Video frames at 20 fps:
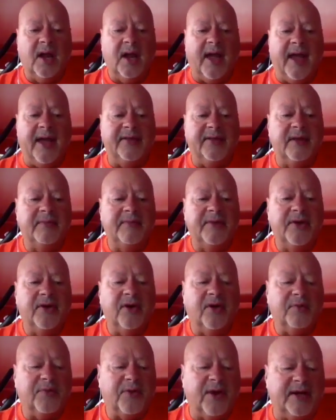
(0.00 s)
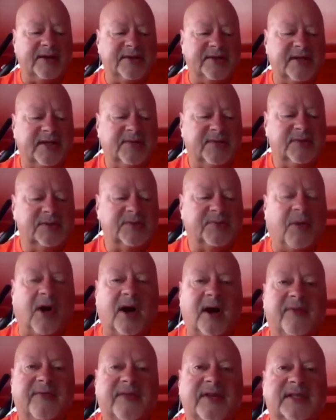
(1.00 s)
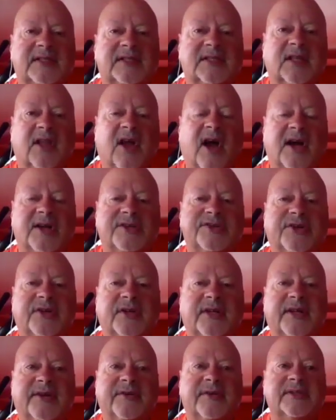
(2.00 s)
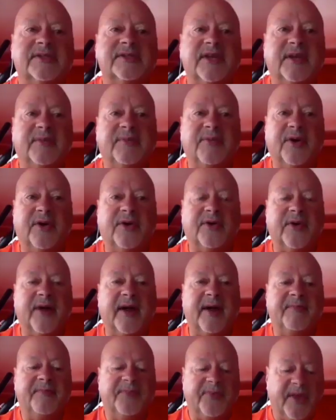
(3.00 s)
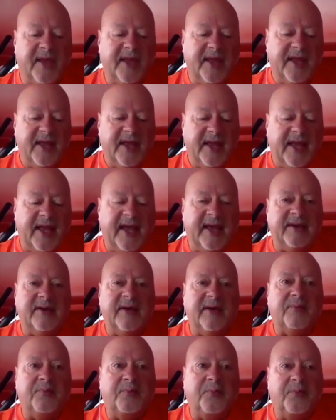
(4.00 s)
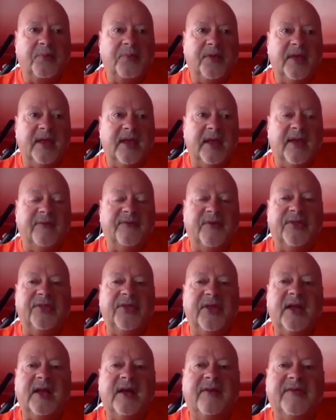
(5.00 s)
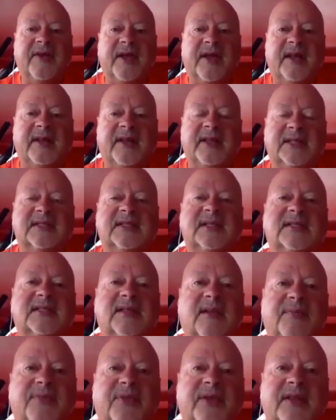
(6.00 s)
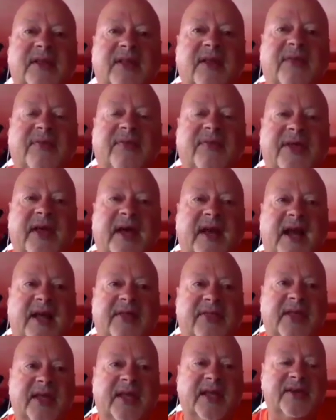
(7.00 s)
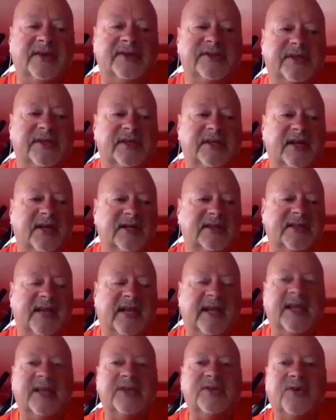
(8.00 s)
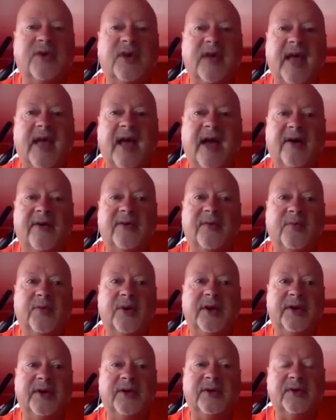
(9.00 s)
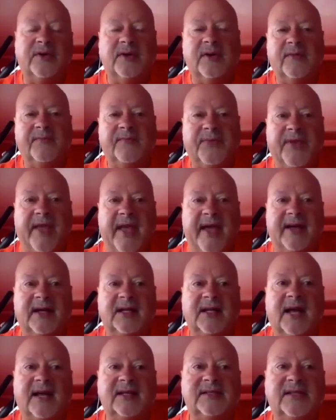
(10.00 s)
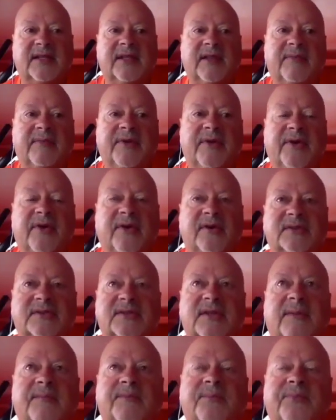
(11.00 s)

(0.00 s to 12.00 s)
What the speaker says: And the mural project was part of this larger literacy program. And if we think of it, and this is something that I think you should take into account when you're analyzing the murals,